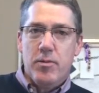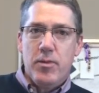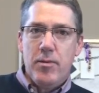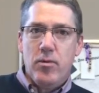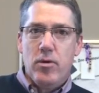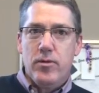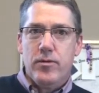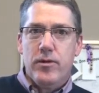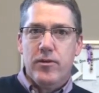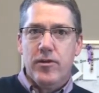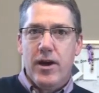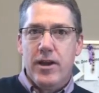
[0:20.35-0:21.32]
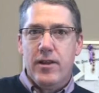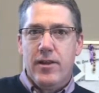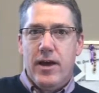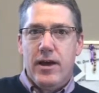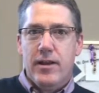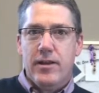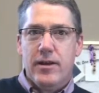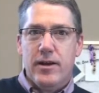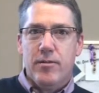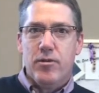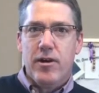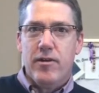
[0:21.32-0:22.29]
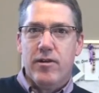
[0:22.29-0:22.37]
People decided that
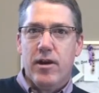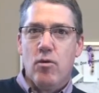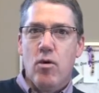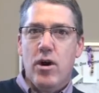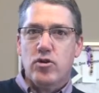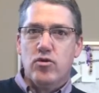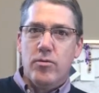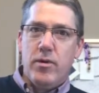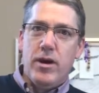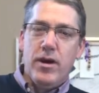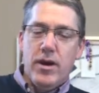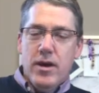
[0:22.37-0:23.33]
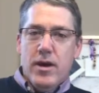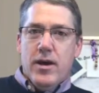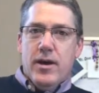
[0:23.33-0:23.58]
a place like WOTCH would be